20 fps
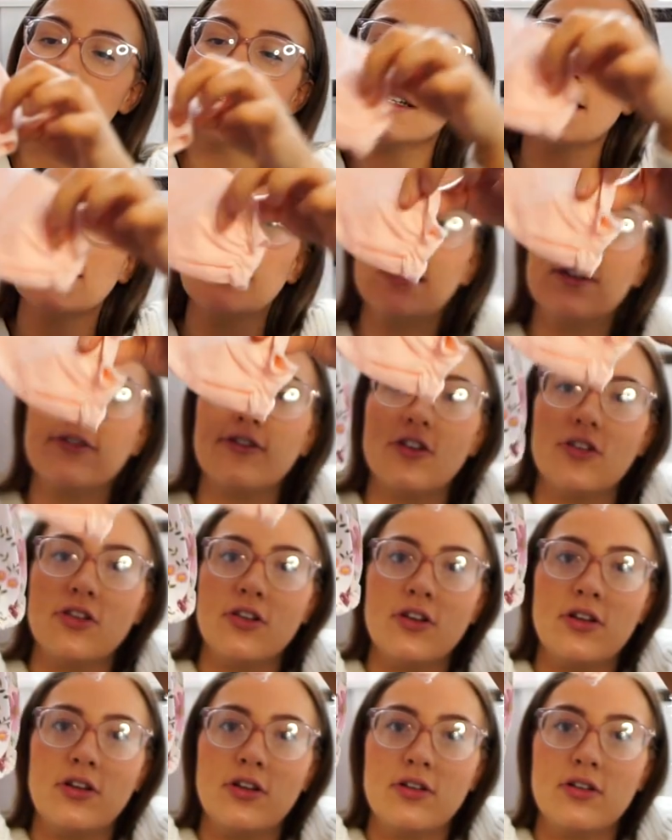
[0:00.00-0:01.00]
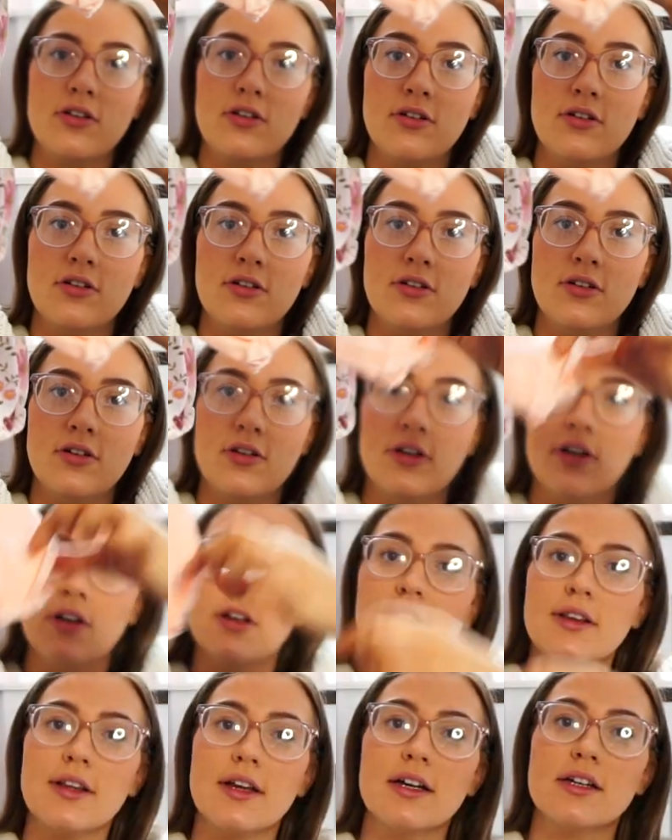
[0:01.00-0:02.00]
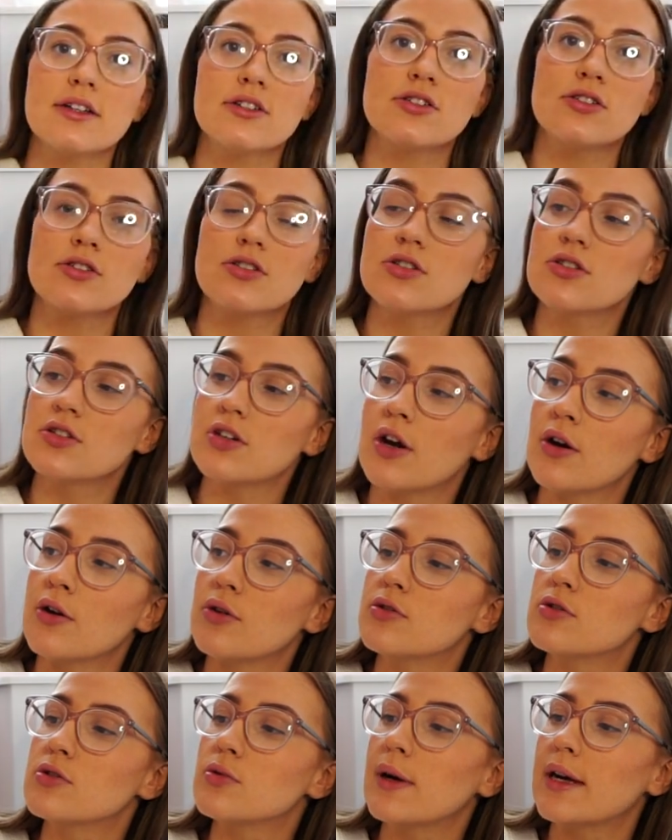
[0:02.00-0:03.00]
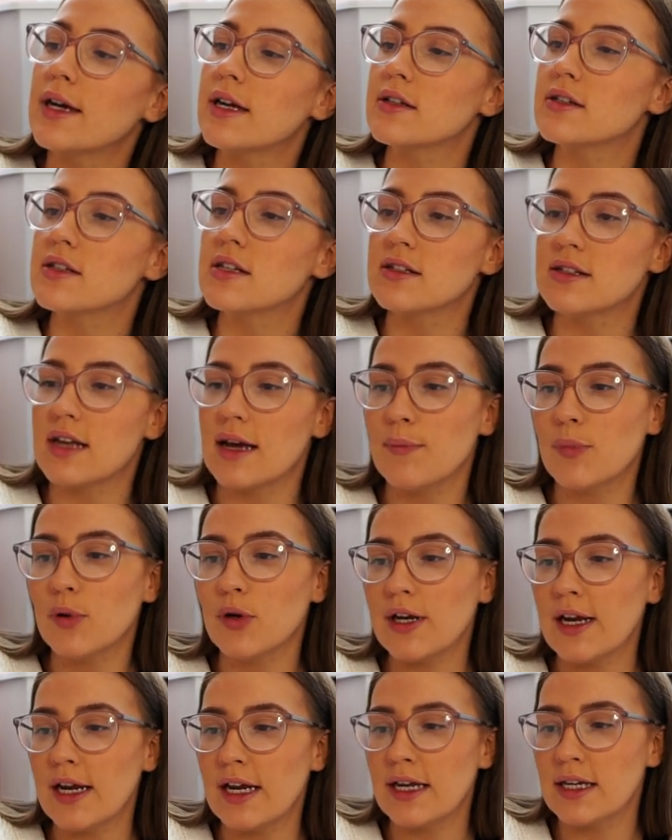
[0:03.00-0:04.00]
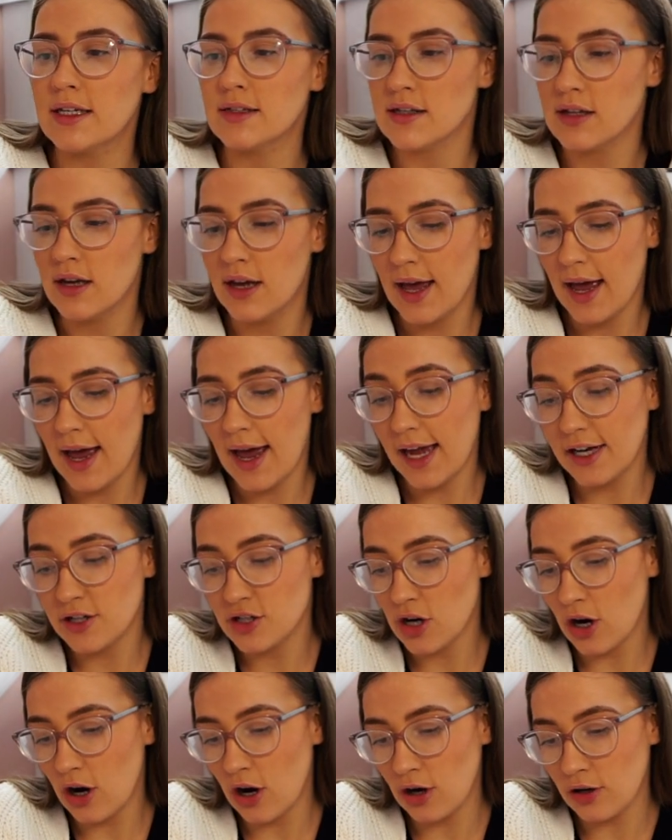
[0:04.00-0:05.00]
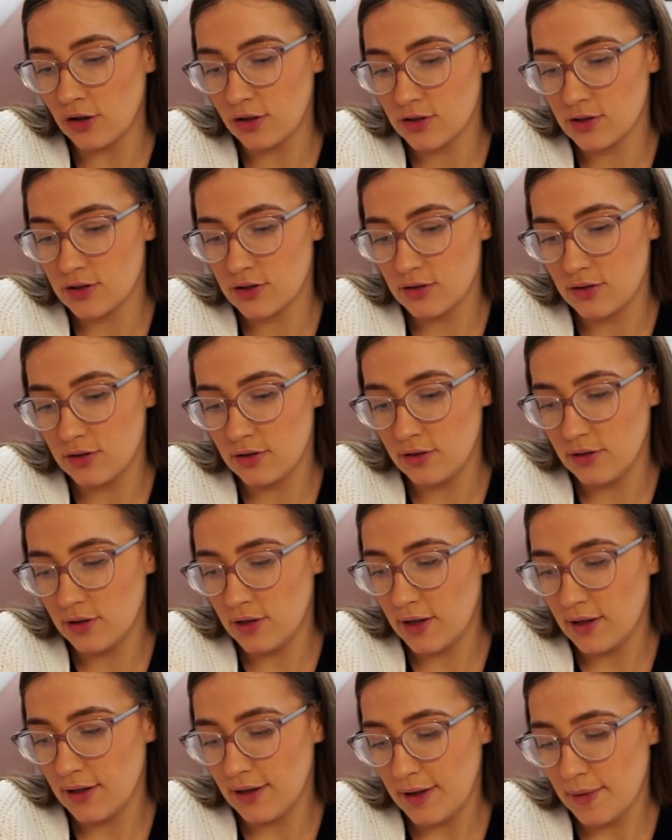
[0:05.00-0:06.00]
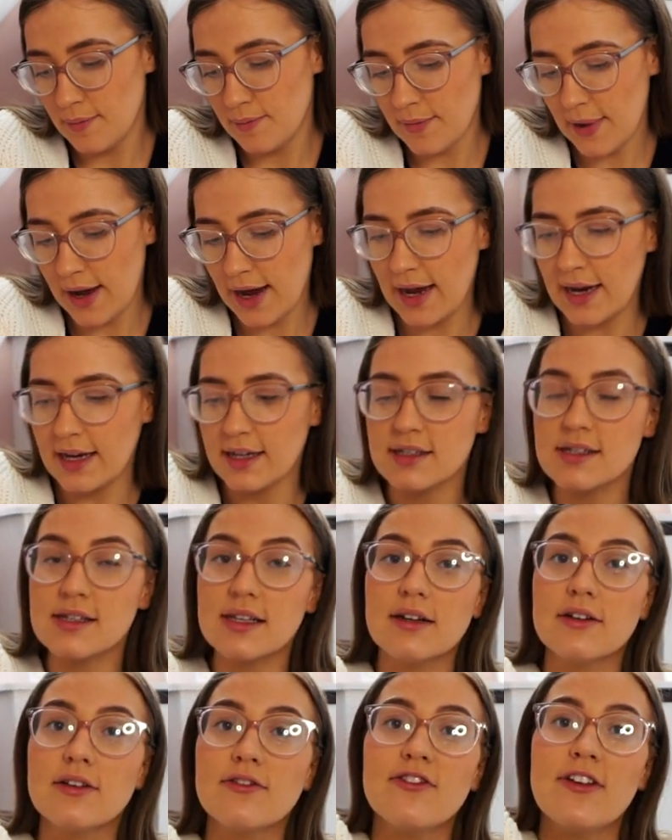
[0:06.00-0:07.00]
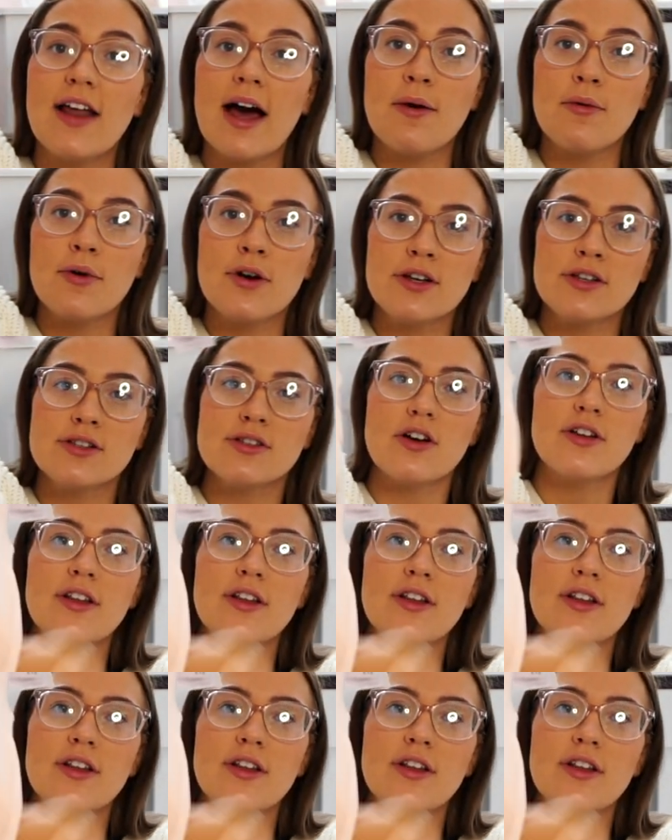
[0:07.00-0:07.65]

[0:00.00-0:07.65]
sleeve on there it's just so sweet. So there's like bunnies, hedgehogs, mice, flowers